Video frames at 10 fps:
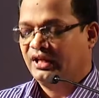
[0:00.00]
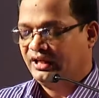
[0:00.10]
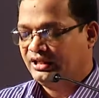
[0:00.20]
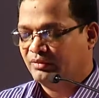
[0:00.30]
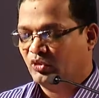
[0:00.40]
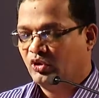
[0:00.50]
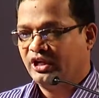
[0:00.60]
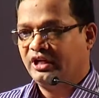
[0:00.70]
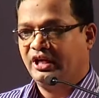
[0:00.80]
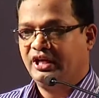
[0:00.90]
In the
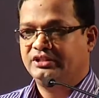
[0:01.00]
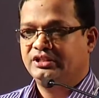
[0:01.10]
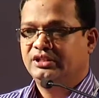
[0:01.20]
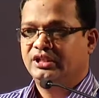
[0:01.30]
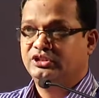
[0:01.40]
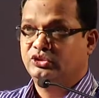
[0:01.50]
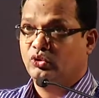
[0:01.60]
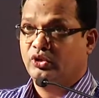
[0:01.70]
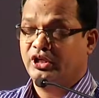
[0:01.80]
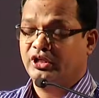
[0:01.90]
modern age, the
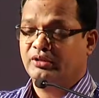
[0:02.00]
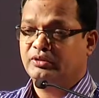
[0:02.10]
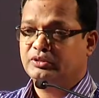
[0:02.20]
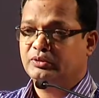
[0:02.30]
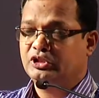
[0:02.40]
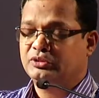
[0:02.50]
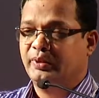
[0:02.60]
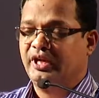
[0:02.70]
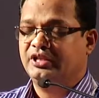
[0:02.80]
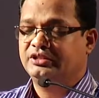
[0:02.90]
storing
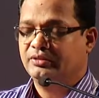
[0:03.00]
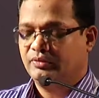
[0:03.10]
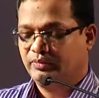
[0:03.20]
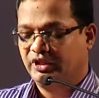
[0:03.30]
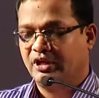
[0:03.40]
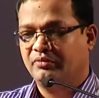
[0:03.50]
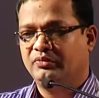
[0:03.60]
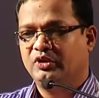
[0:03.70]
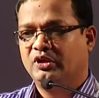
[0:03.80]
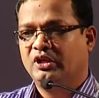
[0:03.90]
space
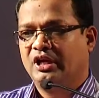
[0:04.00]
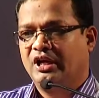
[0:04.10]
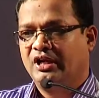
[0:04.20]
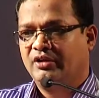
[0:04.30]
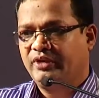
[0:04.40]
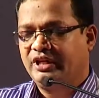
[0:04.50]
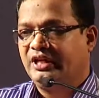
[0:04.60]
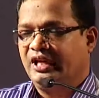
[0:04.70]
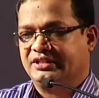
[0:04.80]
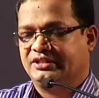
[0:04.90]
become very
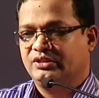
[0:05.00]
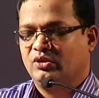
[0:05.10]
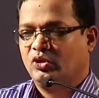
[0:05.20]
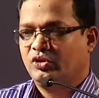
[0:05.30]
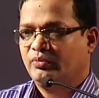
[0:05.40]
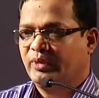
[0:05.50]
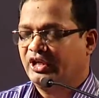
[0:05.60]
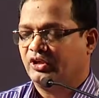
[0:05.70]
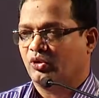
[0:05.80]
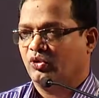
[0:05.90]
less or
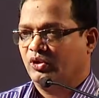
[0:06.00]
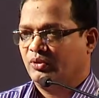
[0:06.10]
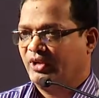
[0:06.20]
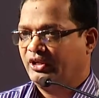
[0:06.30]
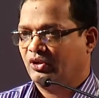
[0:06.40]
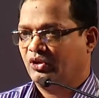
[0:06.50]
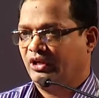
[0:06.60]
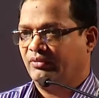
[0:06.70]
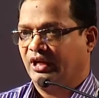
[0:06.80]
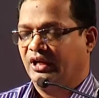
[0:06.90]
micro
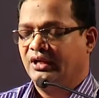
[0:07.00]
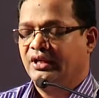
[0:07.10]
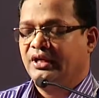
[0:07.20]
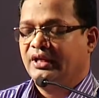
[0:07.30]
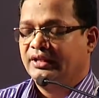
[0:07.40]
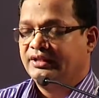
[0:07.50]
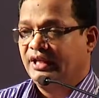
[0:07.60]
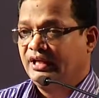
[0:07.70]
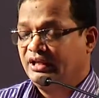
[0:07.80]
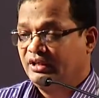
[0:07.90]
level.
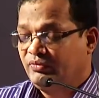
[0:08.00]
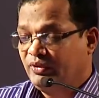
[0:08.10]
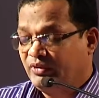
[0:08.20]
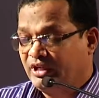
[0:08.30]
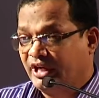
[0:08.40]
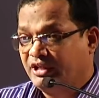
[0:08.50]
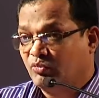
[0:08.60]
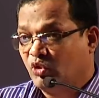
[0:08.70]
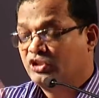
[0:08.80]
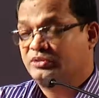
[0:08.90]
Then we will get
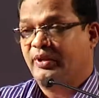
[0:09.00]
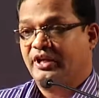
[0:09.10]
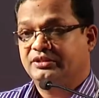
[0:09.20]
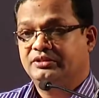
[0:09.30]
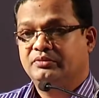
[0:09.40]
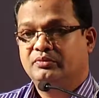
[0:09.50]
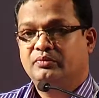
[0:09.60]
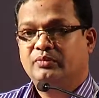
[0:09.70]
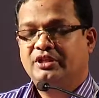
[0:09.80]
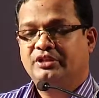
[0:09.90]
more space,
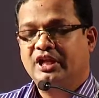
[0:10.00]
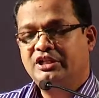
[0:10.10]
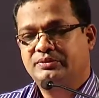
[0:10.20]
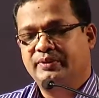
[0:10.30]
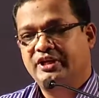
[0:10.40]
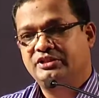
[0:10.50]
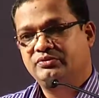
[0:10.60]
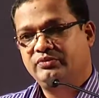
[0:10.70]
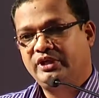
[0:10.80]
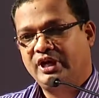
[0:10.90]
but that space
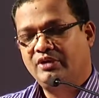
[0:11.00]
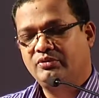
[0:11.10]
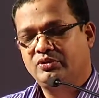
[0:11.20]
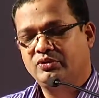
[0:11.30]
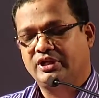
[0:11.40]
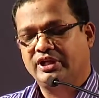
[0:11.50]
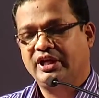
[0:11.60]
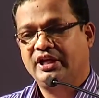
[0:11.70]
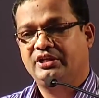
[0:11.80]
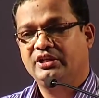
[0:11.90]
we have to
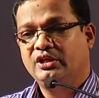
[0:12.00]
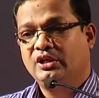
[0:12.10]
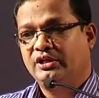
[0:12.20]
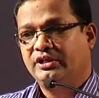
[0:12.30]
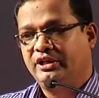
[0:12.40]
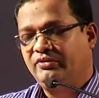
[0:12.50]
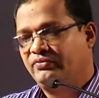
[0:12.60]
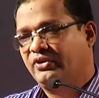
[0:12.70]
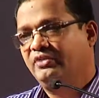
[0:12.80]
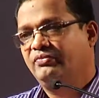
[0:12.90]
create
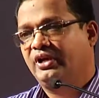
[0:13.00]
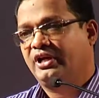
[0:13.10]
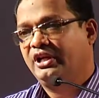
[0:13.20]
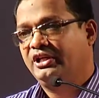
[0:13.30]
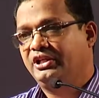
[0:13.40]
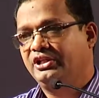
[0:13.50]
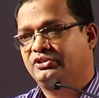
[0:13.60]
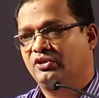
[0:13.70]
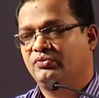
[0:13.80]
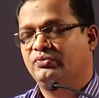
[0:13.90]
different varieties
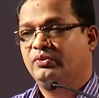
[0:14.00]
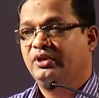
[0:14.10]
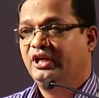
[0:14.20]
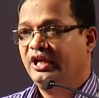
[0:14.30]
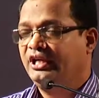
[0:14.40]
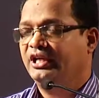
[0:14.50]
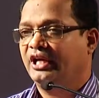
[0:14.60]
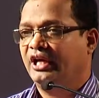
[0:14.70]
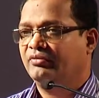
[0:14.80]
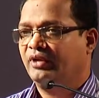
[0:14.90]
of learning
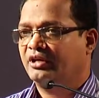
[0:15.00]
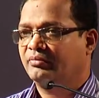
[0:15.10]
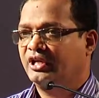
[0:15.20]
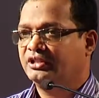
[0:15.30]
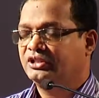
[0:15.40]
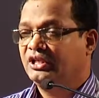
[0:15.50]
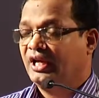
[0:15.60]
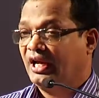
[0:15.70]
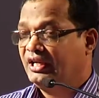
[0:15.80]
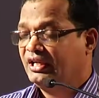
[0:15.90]
environments
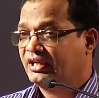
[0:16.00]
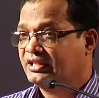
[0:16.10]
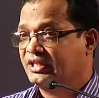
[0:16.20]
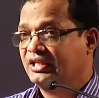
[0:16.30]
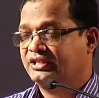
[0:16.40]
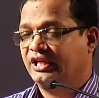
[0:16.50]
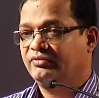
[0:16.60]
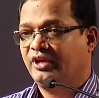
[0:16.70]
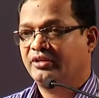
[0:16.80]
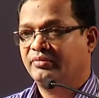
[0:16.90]
and research
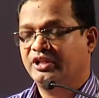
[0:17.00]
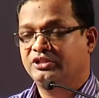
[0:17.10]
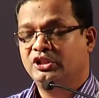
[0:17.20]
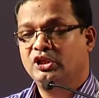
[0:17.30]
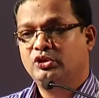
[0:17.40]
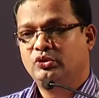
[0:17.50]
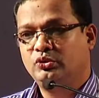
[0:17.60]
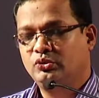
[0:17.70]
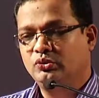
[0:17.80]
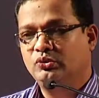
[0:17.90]
environments to
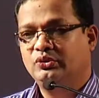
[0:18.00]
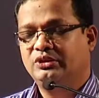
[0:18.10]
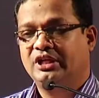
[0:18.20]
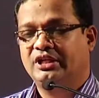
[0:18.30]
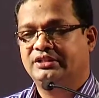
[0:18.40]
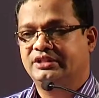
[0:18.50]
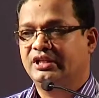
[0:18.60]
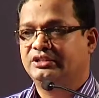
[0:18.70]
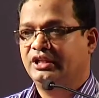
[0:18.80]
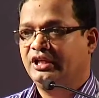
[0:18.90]
do the
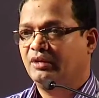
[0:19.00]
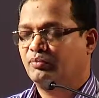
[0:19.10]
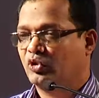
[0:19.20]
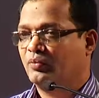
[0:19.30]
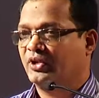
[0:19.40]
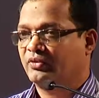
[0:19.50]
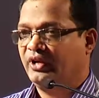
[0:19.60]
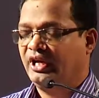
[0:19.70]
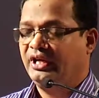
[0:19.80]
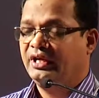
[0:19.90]
research in a proper
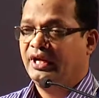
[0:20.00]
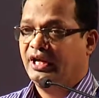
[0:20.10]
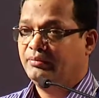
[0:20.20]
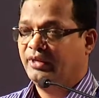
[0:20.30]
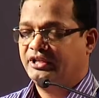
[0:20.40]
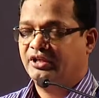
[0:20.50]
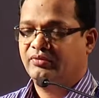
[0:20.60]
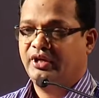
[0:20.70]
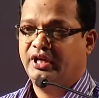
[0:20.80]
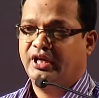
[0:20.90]
way and better
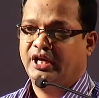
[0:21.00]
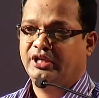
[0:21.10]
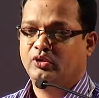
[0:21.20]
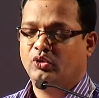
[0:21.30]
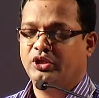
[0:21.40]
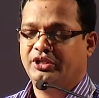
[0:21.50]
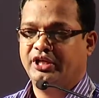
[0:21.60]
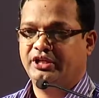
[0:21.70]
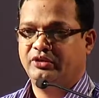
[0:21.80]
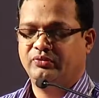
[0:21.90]
way and
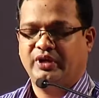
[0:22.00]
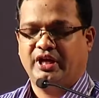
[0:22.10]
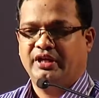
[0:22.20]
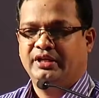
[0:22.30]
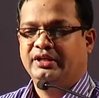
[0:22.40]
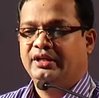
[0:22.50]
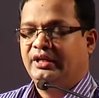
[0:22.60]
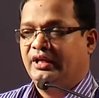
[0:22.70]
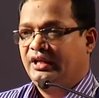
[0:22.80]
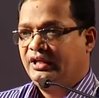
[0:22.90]
qualitative way.
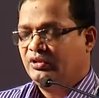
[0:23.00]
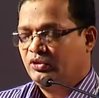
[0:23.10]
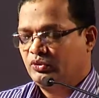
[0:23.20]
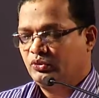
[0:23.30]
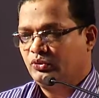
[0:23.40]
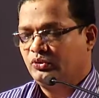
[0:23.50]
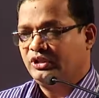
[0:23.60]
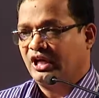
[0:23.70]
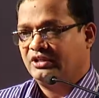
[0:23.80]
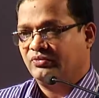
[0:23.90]
To do
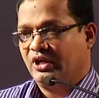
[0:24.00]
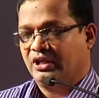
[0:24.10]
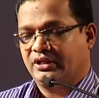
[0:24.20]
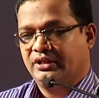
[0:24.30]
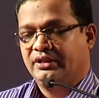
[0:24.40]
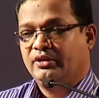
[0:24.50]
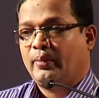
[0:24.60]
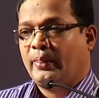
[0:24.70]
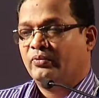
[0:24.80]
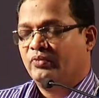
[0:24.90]
that work,
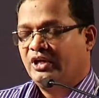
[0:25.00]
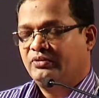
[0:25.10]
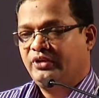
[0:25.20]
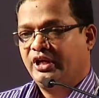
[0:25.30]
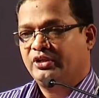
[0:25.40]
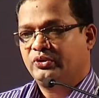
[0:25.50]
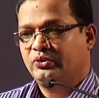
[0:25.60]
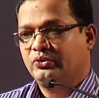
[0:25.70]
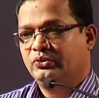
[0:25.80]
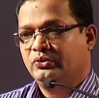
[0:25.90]
what we have to
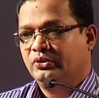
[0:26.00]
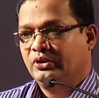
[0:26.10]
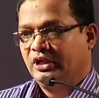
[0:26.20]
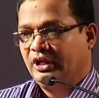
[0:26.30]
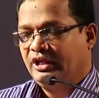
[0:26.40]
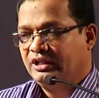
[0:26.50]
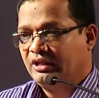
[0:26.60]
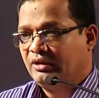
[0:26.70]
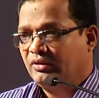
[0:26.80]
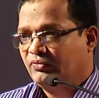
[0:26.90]
do,
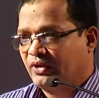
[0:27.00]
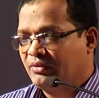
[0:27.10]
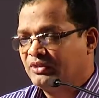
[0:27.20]
from